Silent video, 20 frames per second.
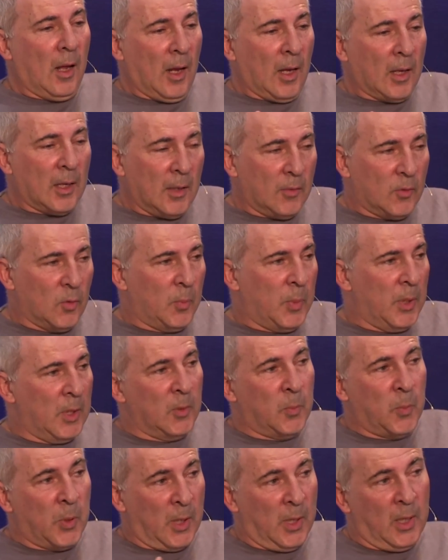I have to
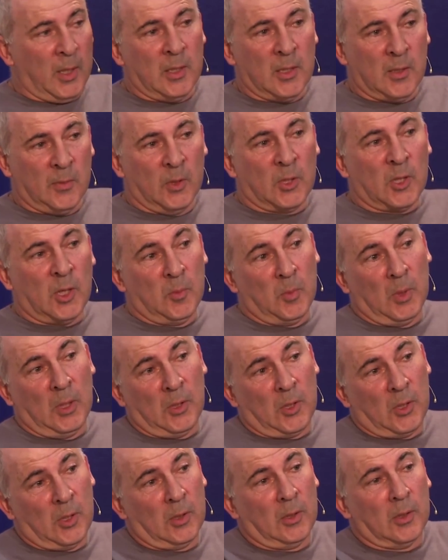pay a price, which I
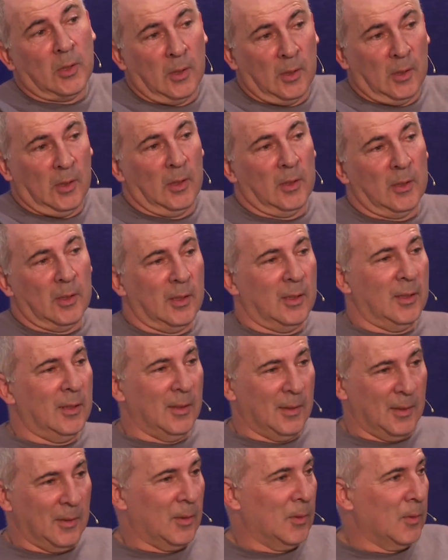mentioned in
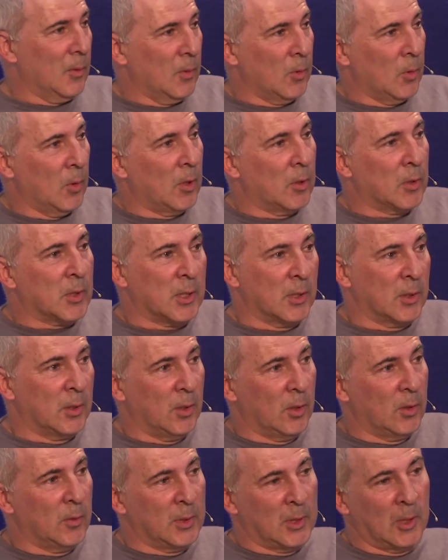the two hours
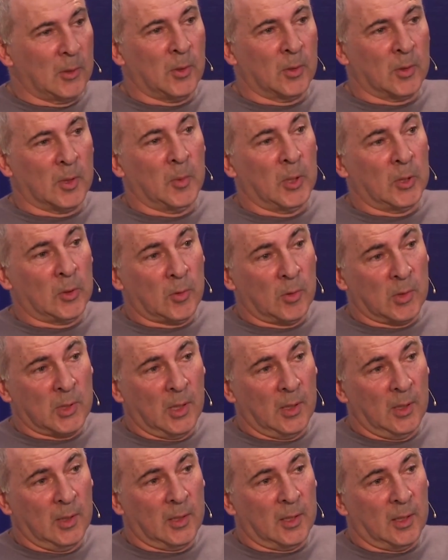ago when I talked about
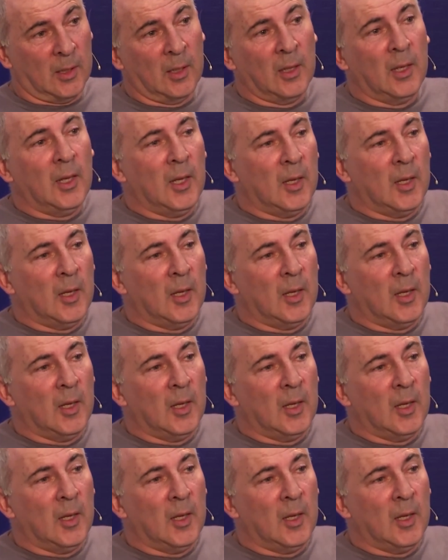causality,